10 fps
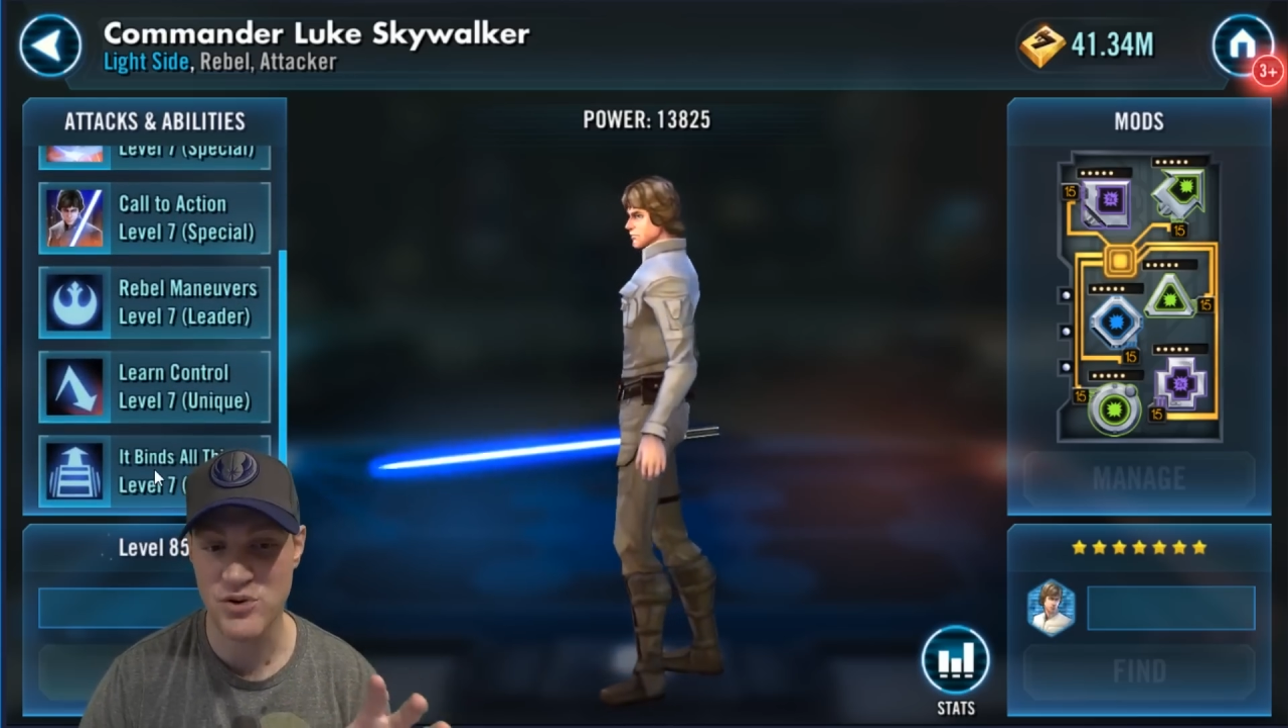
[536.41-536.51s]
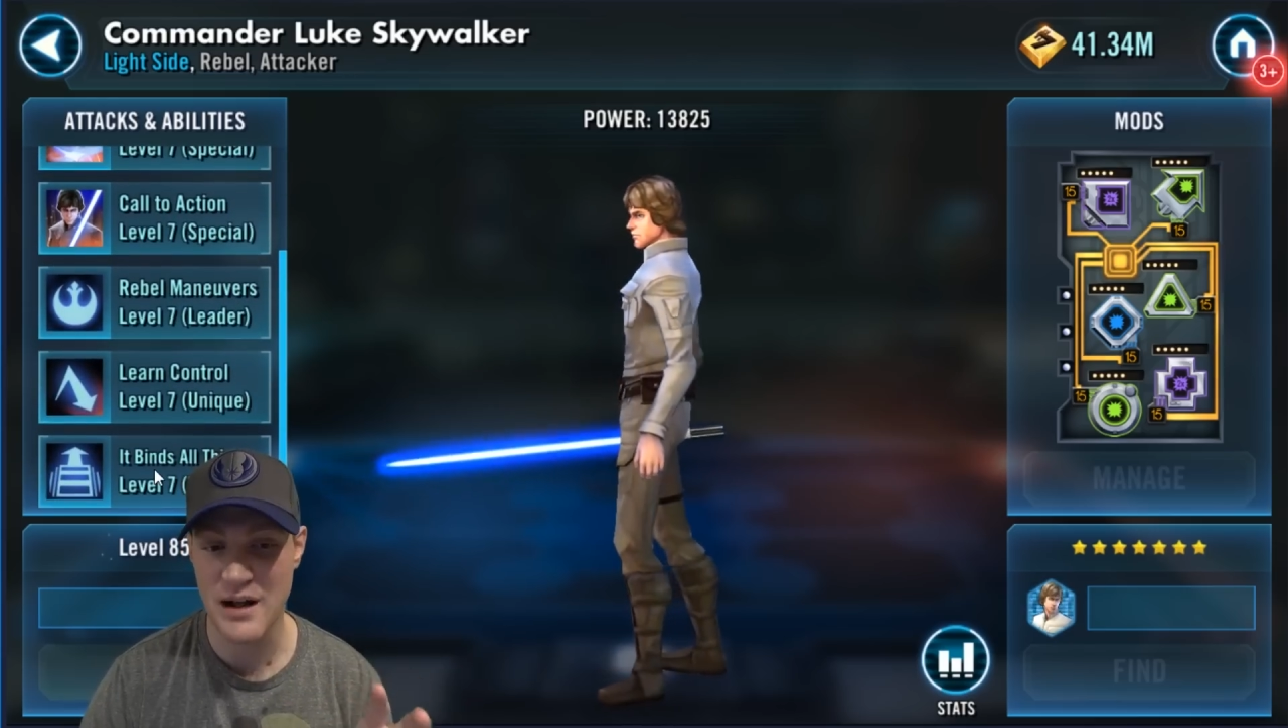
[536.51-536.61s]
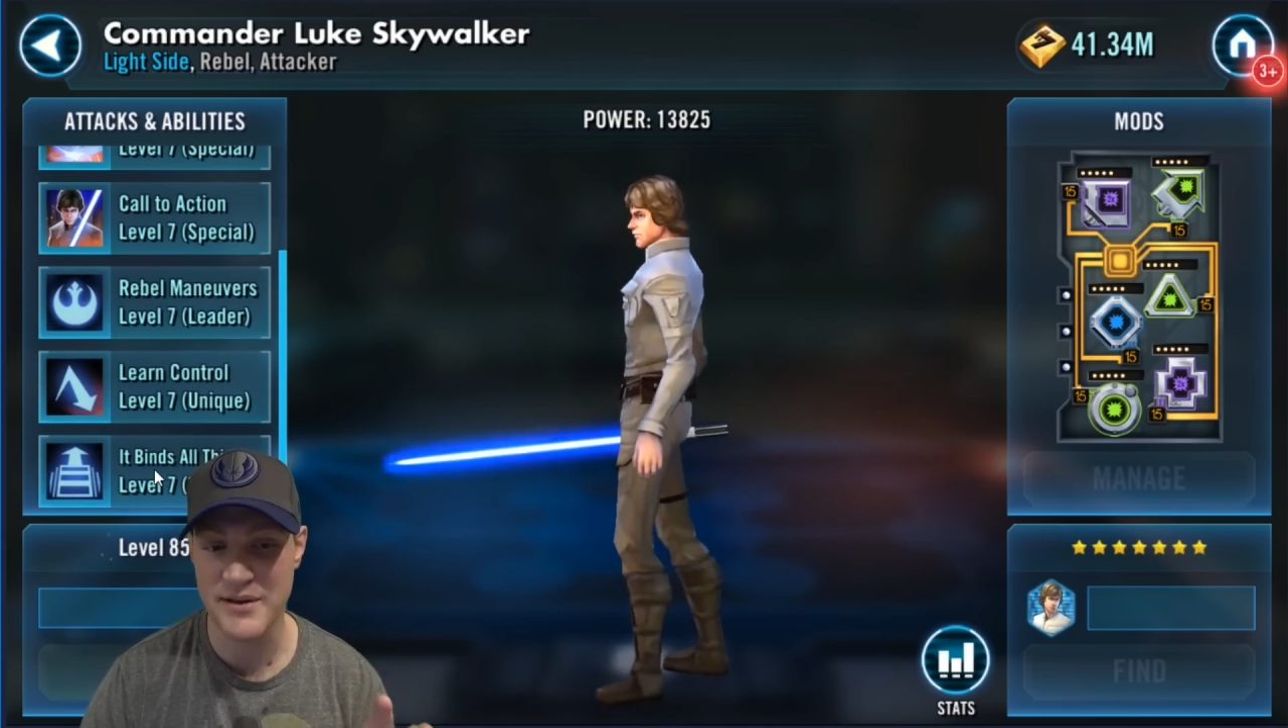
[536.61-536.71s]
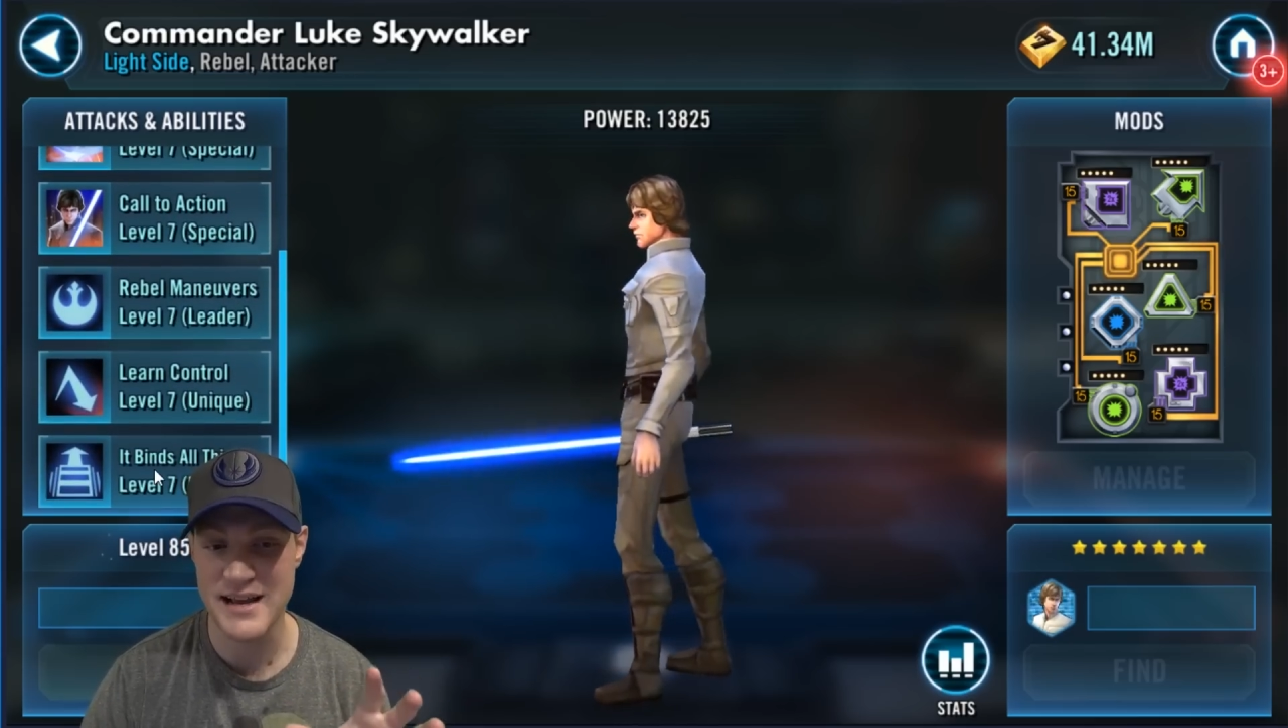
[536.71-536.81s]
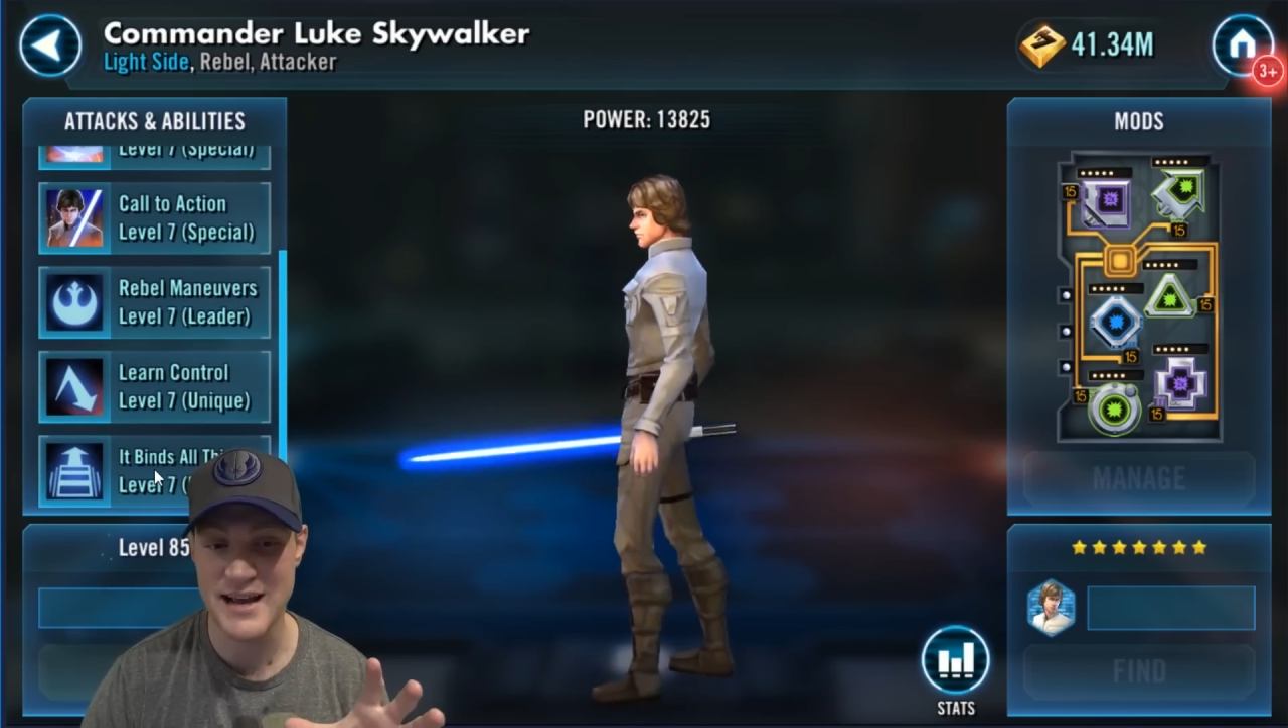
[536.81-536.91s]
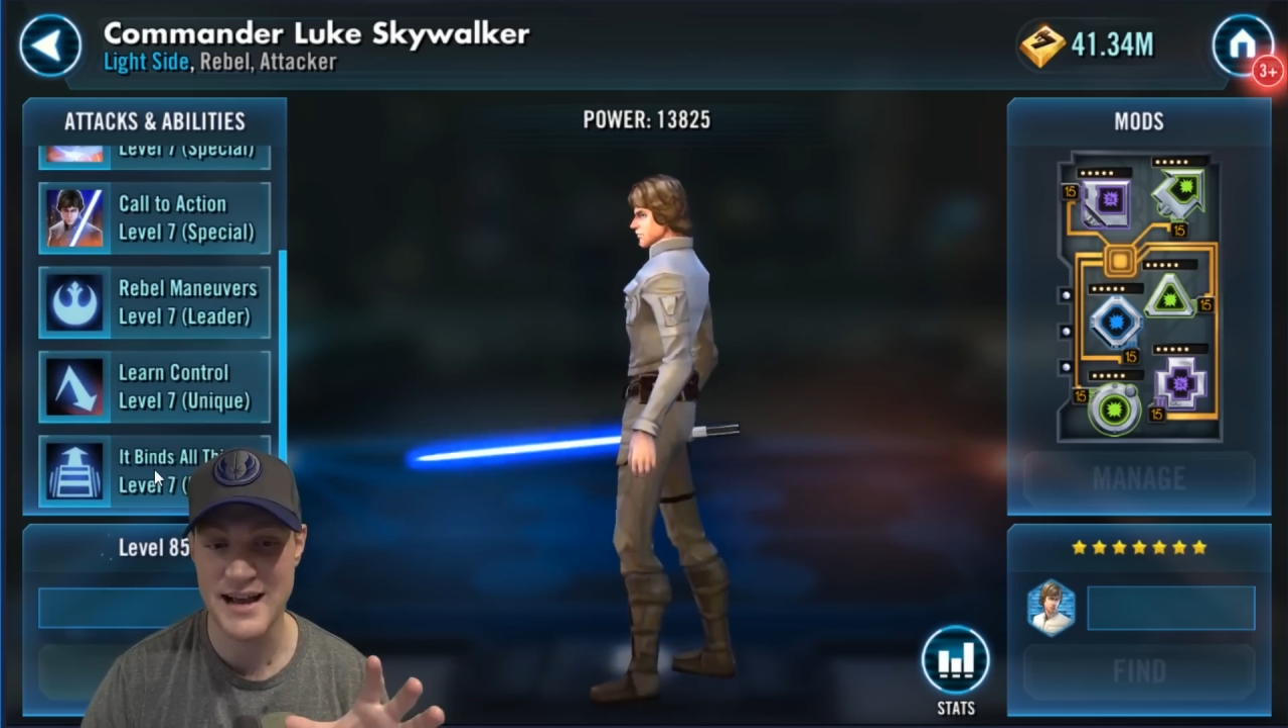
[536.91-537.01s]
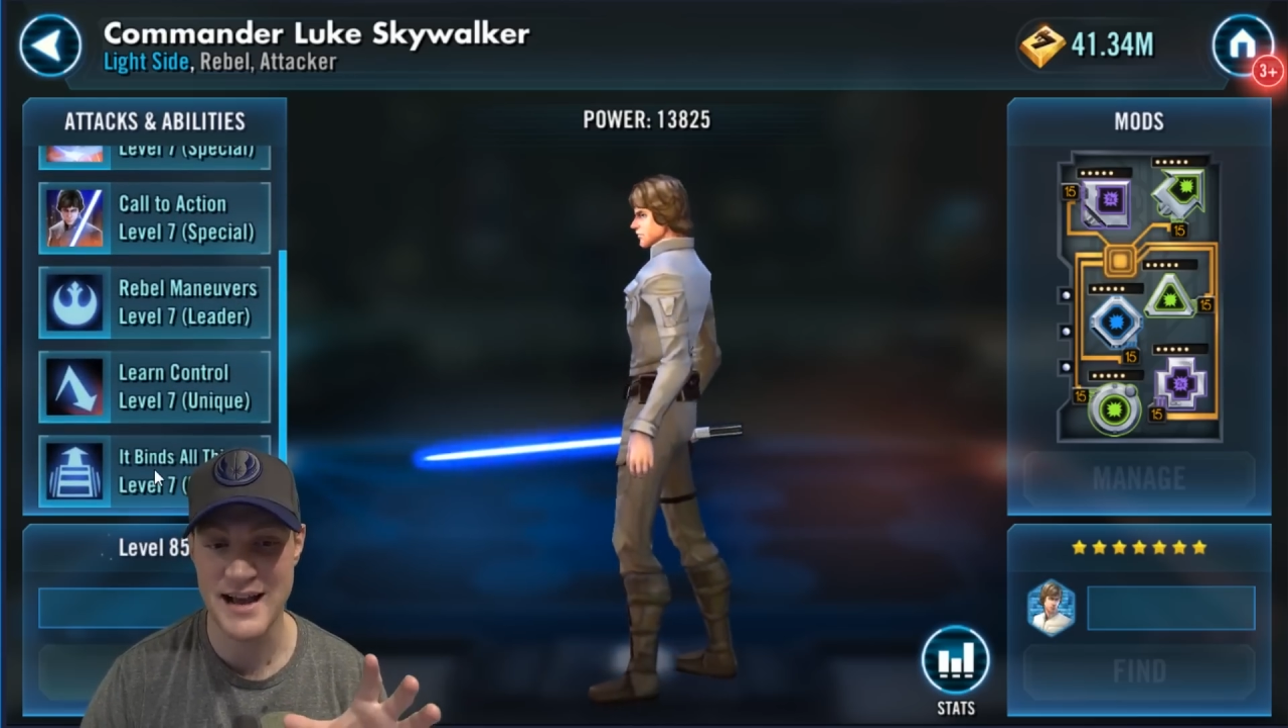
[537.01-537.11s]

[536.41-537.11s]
probably,